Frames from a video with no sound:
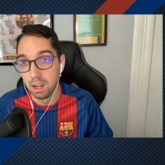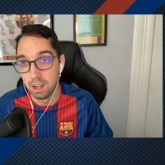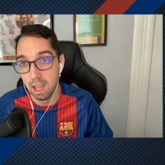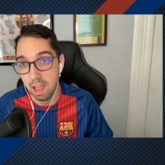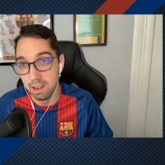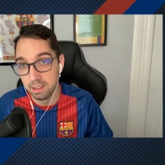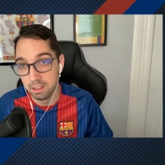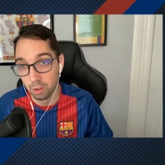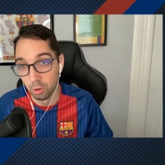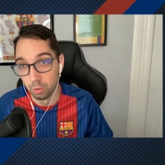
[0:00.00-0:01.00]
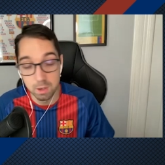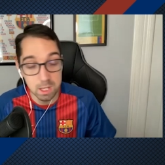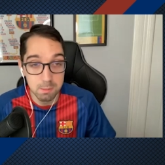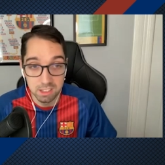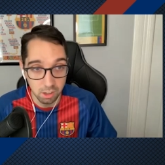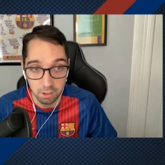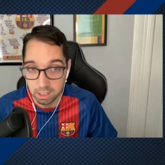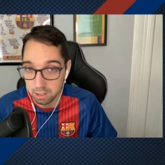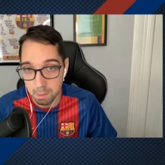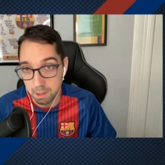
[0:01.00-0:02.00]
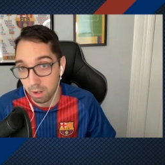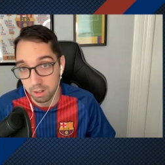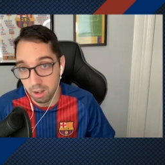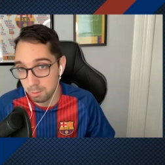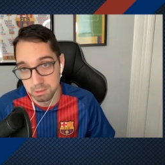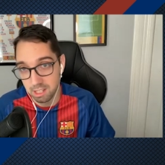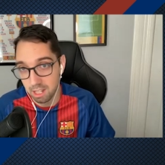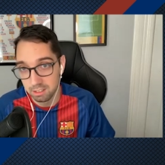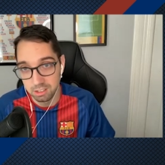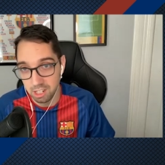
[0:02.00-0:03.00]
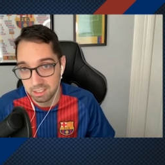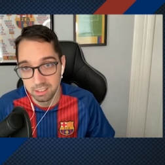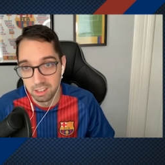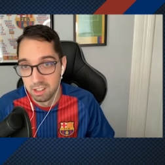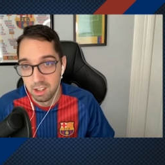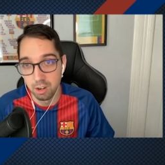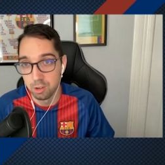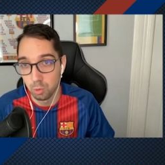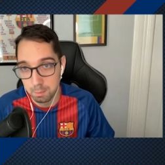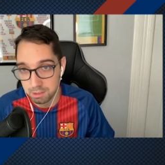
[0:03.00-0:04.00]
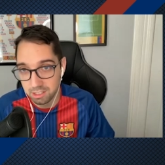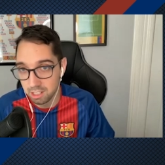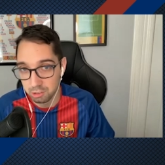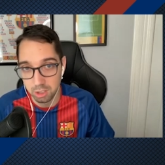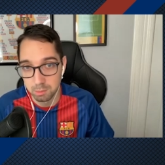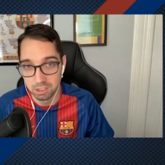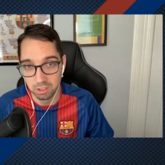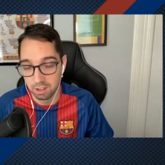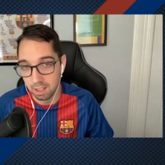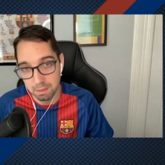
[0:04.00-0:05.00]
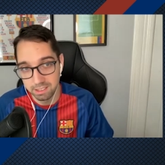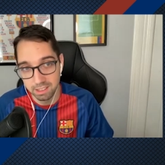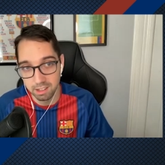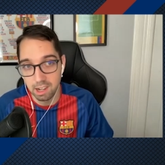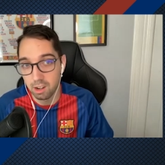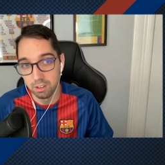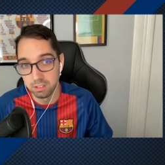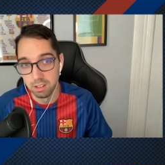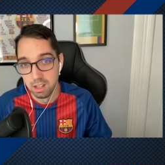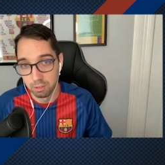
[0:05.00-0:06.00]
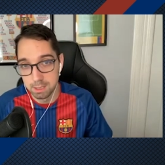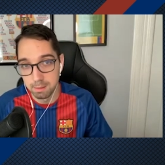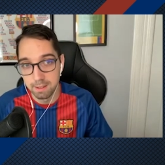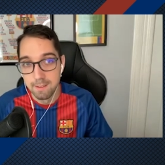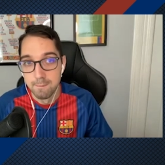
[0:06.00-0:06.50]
Uh, and so Griezmann starting no matter what, 100% chance, 120% chance Griezmann starting. I'm, that's not a knock on Griezmann.